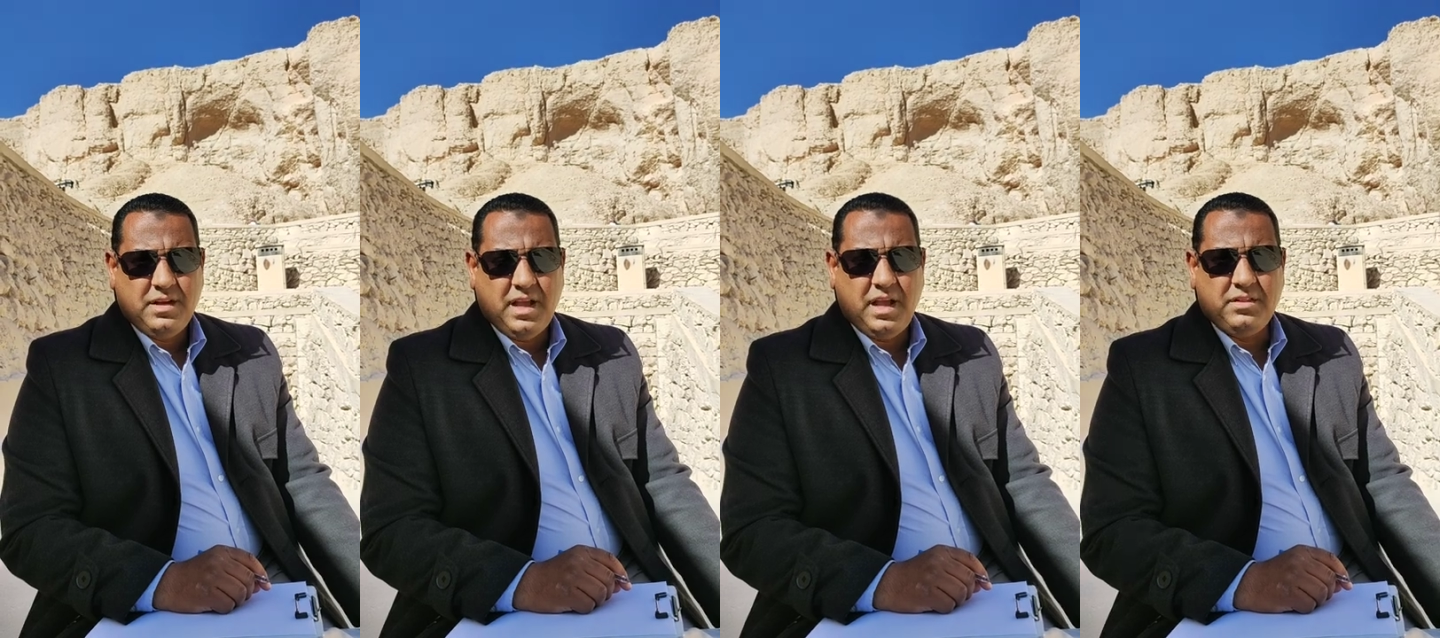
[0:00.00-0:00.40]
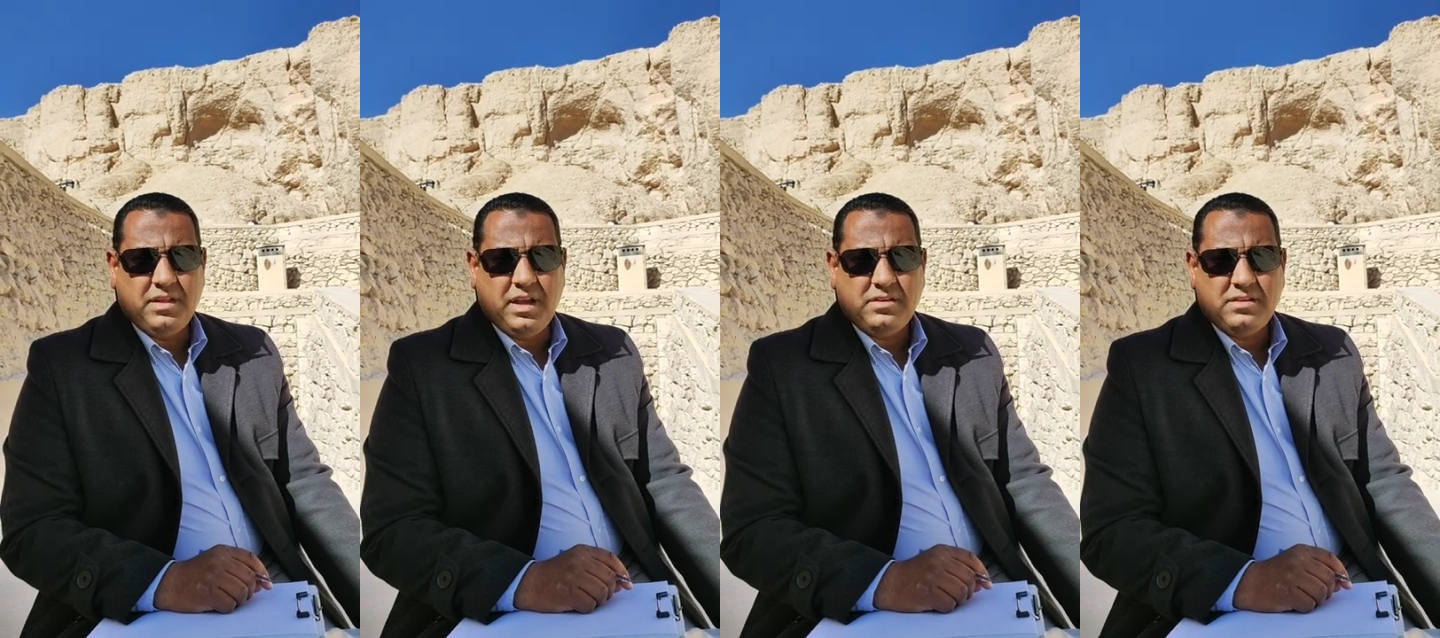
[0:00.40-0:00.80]
Hey
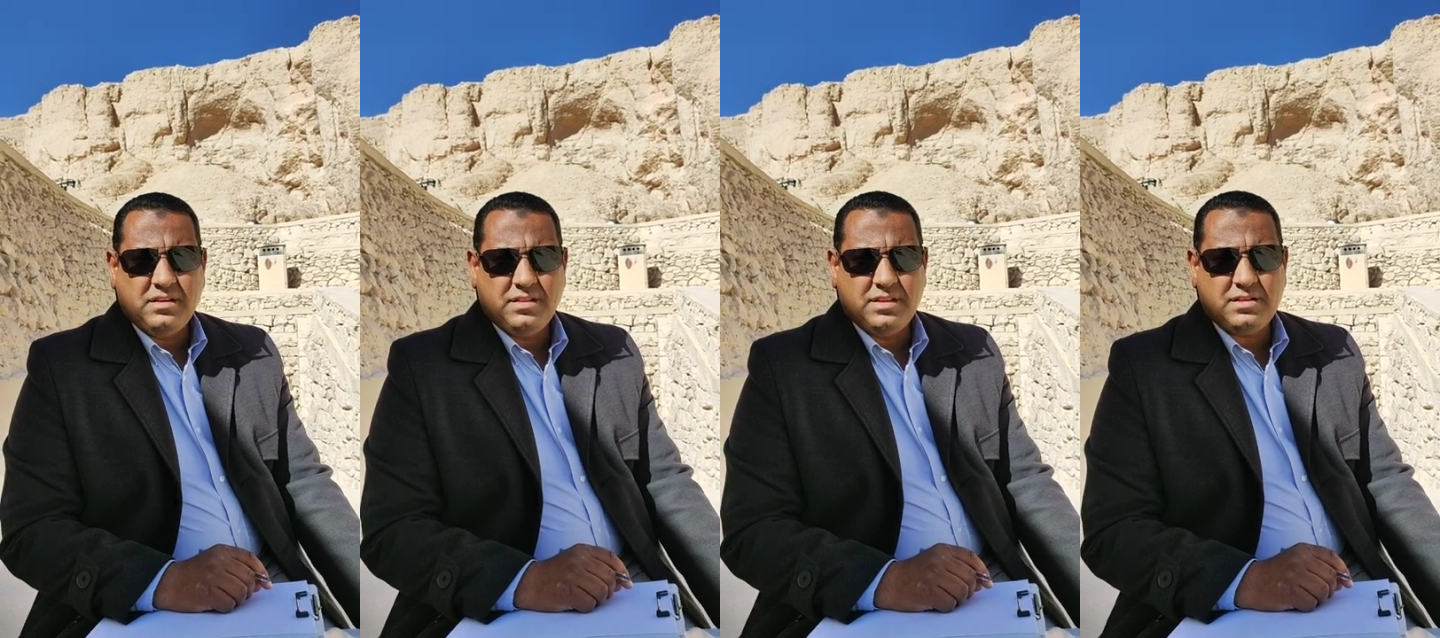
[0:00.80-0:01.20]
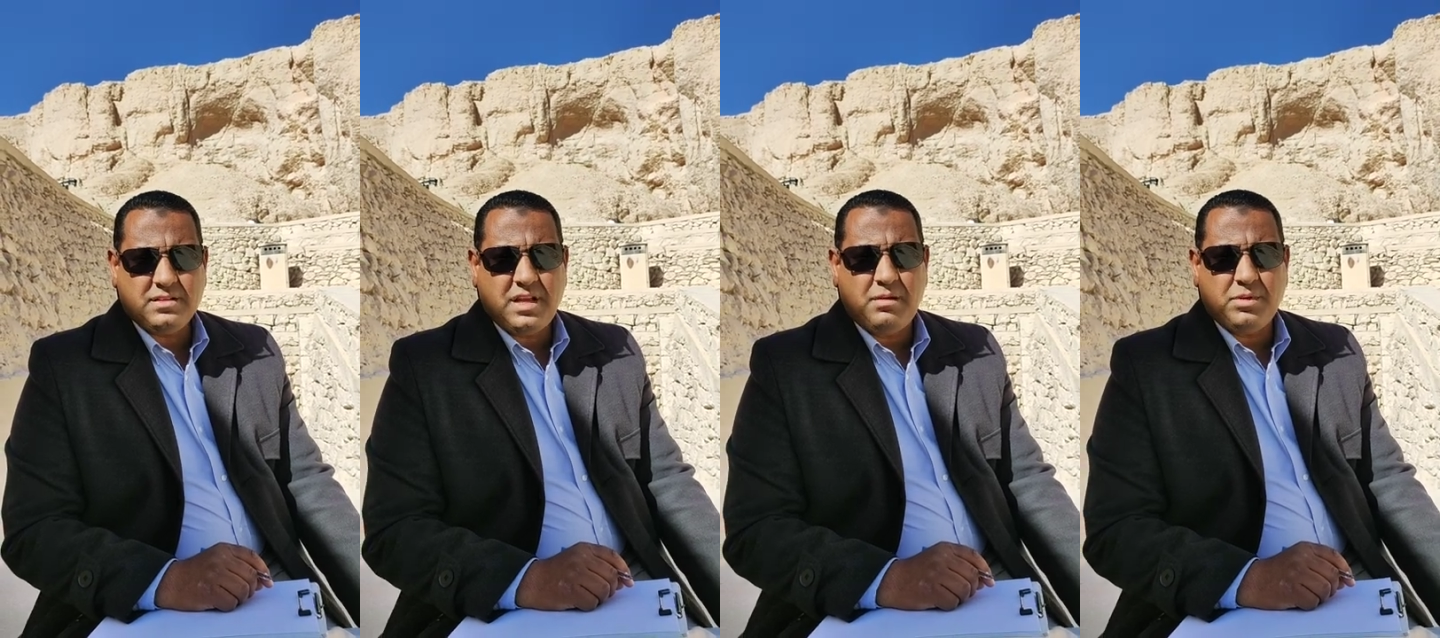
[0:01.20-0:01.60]
there, this
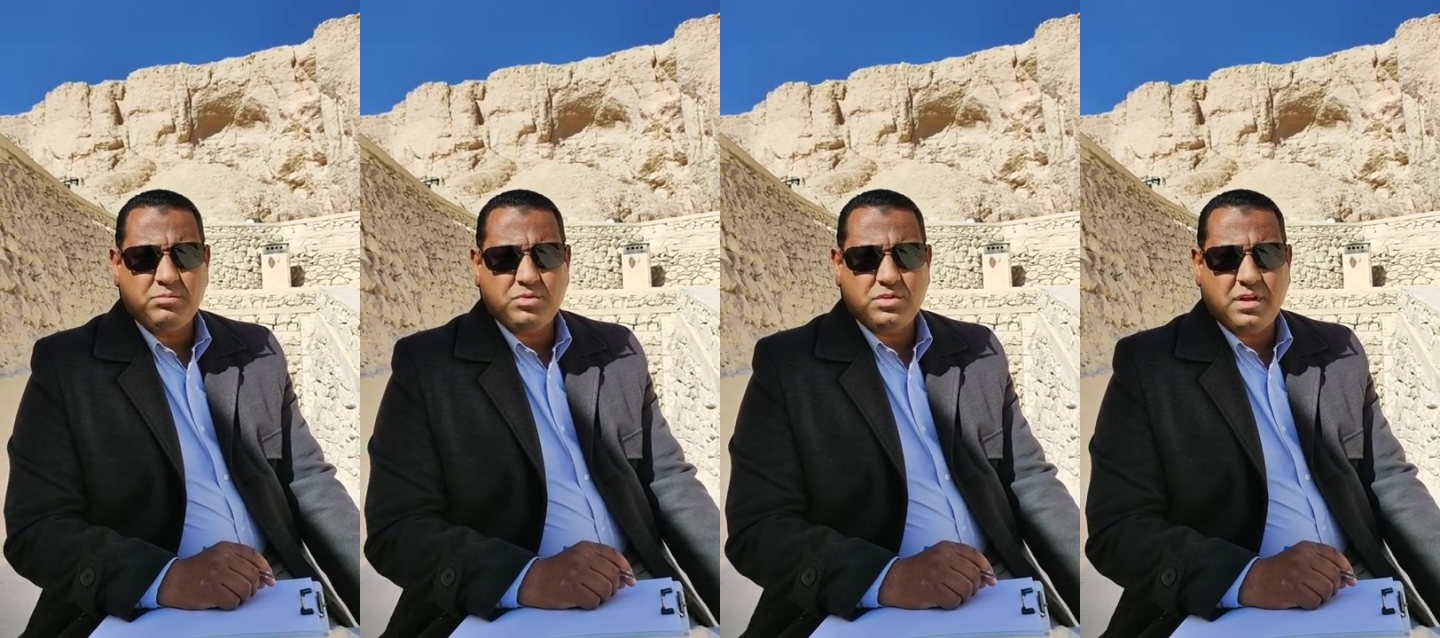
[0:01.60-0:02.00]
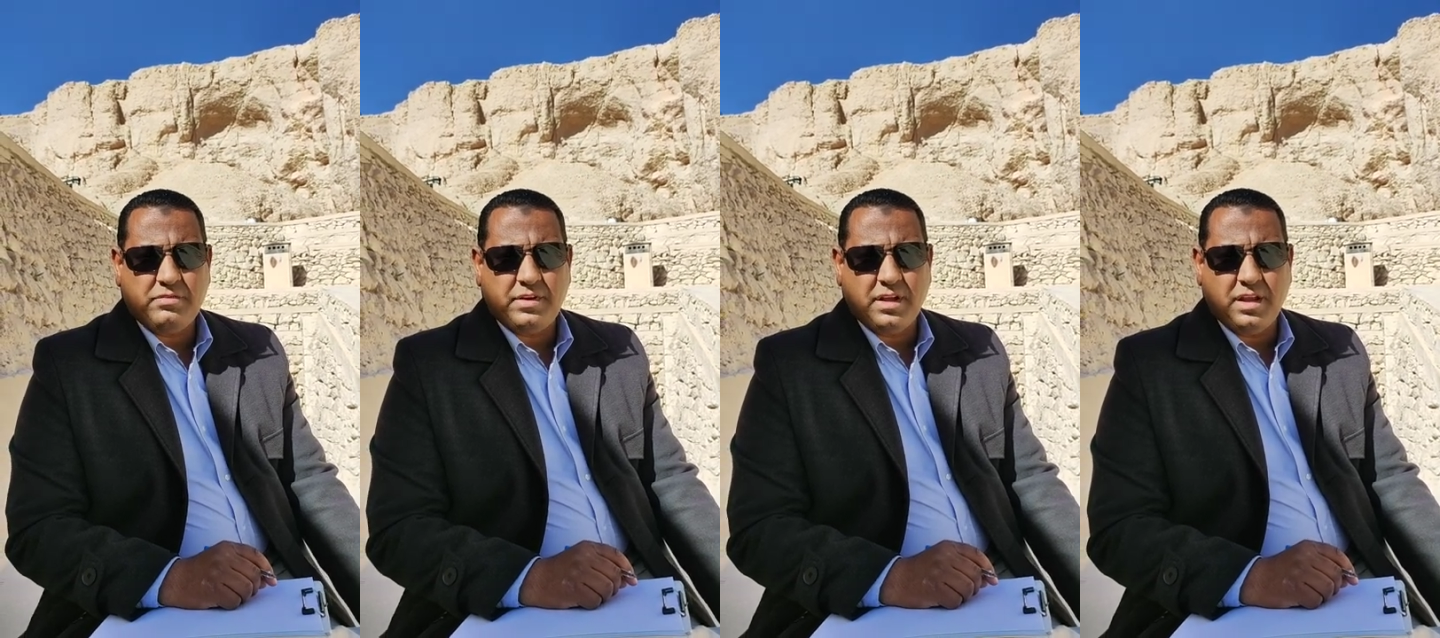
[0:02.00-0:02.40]
is Ahmed
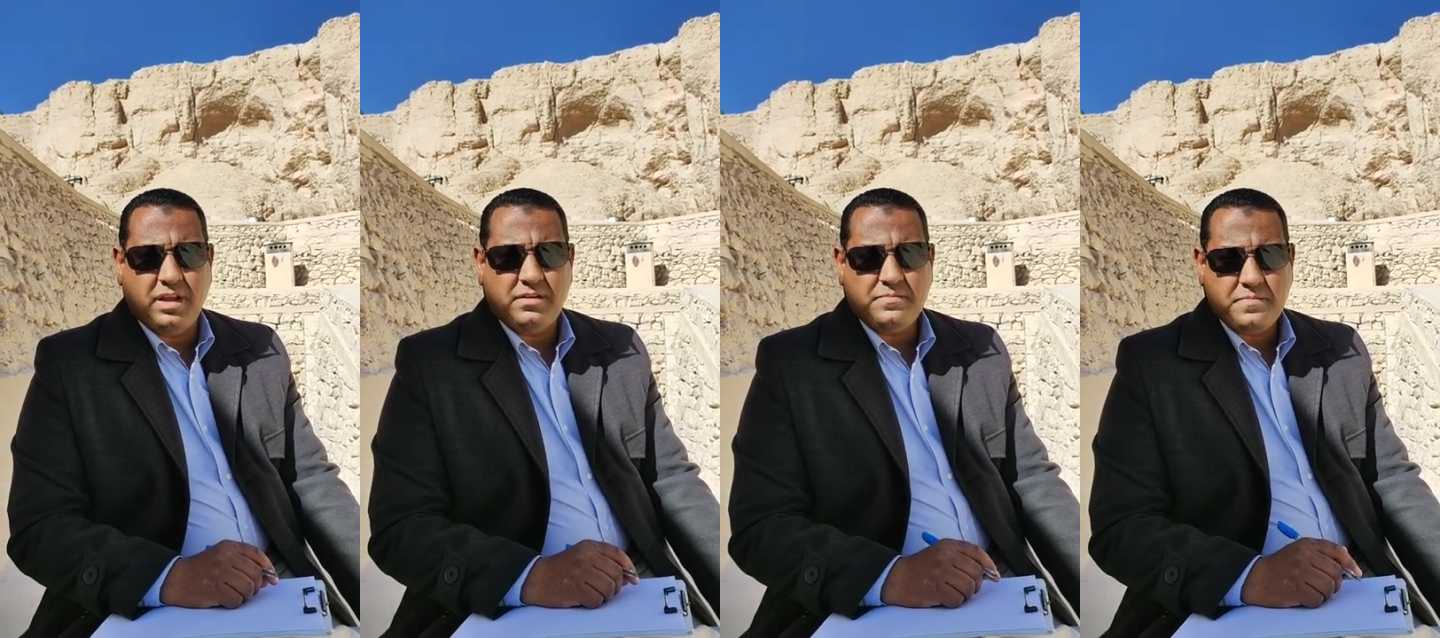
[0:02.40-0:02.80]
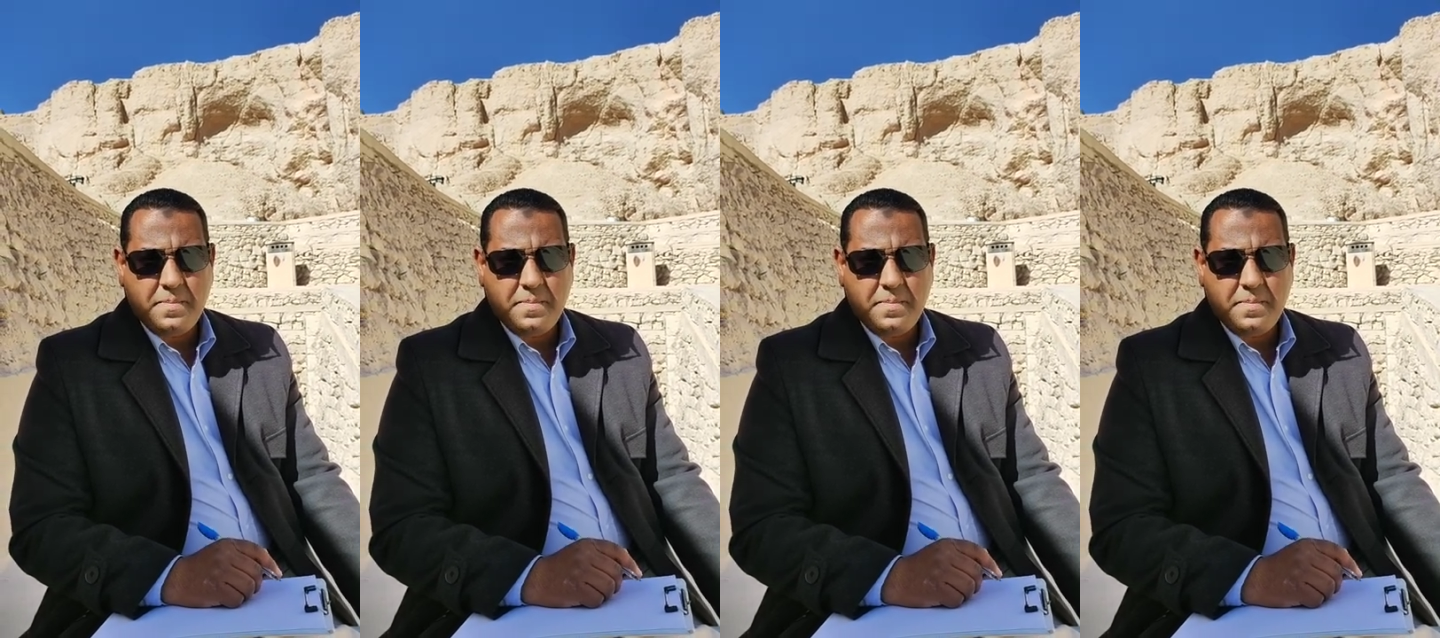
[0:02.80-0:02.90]
Mostafa again.